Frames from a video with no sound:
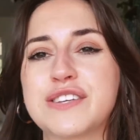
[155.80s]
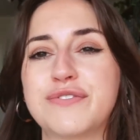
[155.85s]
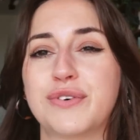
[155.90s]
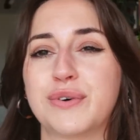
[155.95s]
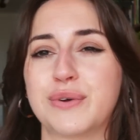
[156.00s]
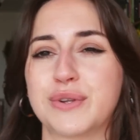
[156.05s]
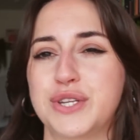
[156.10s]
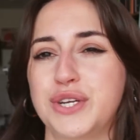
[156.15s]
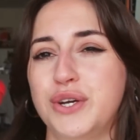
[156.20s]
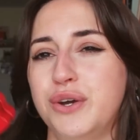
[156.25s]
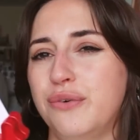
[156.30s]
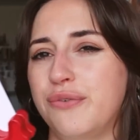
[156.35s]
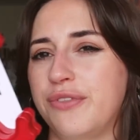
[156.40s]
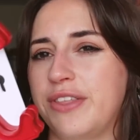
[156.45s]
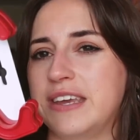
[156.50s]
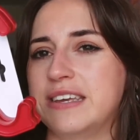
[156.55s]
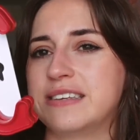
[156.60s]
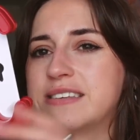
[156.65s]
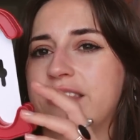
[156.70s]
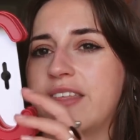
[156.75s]
of all, two of
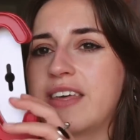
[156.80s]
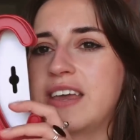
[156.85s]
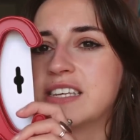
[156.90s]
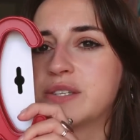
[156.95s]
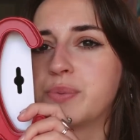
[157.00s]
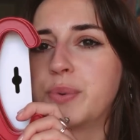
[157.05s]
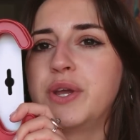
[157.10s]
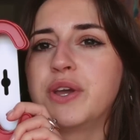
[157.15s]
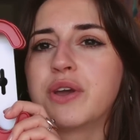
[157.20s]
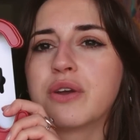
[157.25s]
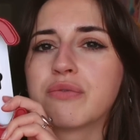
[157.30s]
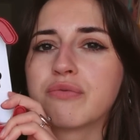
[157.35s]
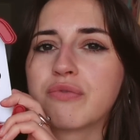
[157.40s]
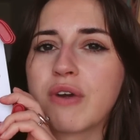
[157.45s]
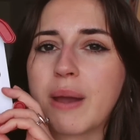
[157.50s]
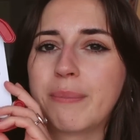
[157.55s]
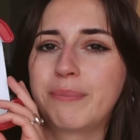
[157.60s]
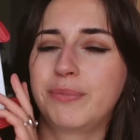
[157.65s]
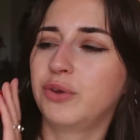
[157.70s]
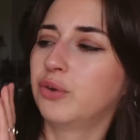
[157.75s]
these things where you can
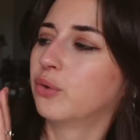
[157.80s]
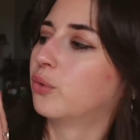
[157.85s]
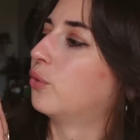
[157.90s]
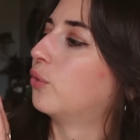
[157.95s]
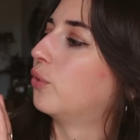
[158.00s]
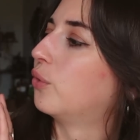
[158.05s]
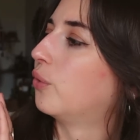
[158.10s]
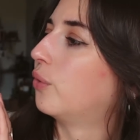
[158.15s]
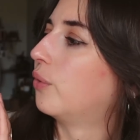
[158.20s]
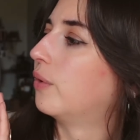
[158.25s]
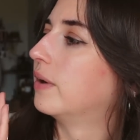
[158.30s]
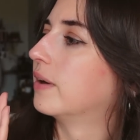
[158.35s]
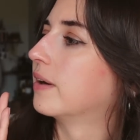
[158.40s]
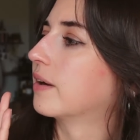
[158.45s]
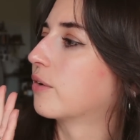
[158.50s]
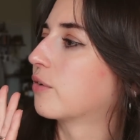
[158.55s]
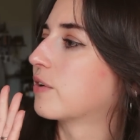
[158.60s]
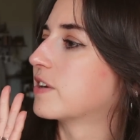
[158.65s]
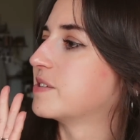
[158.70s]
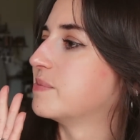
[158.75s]
wrap your
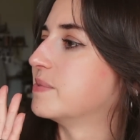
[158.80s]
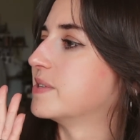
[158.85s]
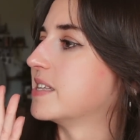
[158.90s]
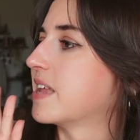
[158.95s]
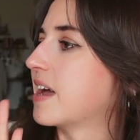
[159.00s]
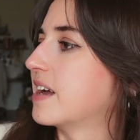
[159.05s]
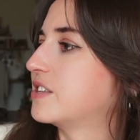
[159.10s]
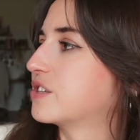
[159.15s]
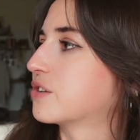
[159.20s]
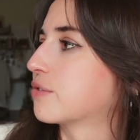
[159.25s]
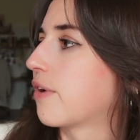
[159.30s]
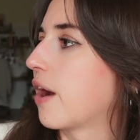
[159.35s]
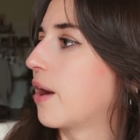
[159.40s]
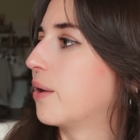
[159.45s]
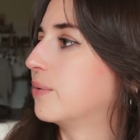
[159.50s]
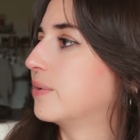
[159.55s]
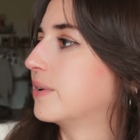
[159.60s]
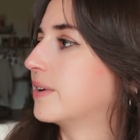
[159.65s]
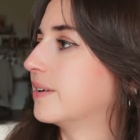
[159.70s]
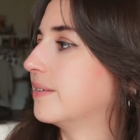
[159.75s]
Christmas lights
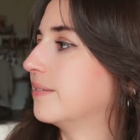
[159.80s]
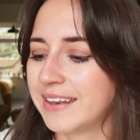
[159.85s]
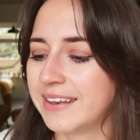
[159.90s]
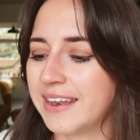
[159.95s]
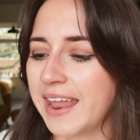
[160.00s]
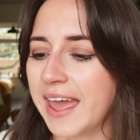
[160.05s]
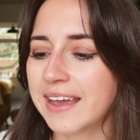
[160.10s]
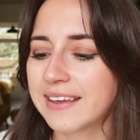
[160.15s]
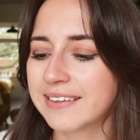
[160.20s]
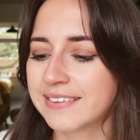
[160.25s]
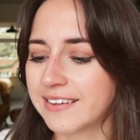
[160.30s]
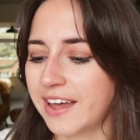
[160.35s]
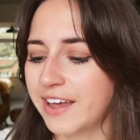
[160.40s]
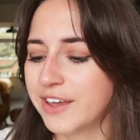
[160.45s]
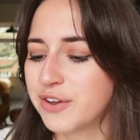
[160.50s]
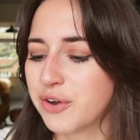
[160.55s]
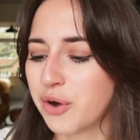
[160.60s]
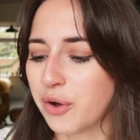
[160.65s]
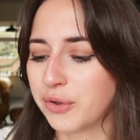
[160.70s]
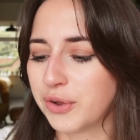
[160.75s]
around. Next,
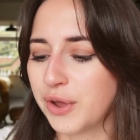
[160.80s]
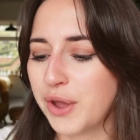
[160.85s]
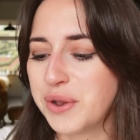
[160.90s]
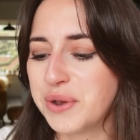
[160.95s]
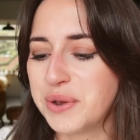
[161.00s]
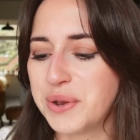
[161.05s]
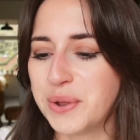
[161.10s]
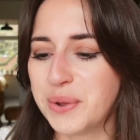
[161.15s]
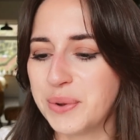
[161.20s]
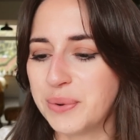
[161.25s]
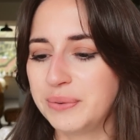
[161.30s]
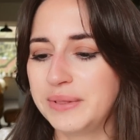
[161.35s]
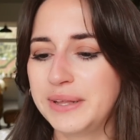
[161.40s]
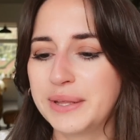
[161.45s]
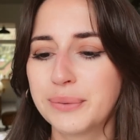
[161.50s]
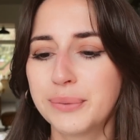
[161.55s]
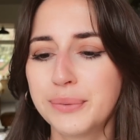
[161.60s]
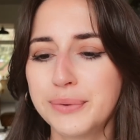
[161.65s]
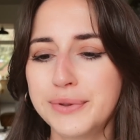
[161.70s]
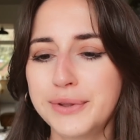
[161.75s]
I got a new
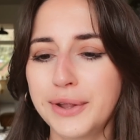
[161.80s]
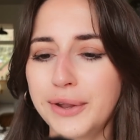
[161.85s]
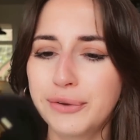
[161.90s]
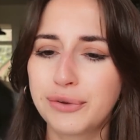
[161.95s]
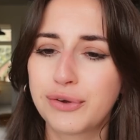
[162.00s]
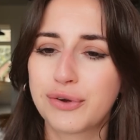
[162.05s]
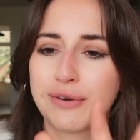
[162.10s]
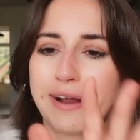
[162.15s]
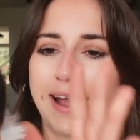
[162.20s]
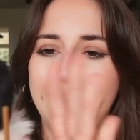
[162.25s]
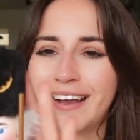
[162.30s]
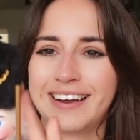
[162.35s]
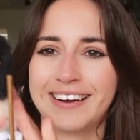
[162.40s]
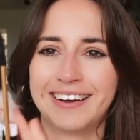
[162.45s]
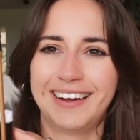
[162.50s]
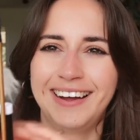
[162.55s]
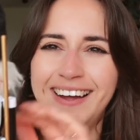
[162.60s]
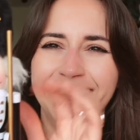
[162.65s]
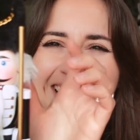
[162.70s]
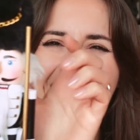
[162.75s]
little
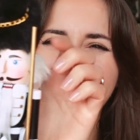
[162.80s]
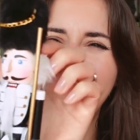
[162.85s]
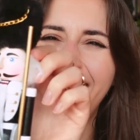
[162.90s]
nutcracker.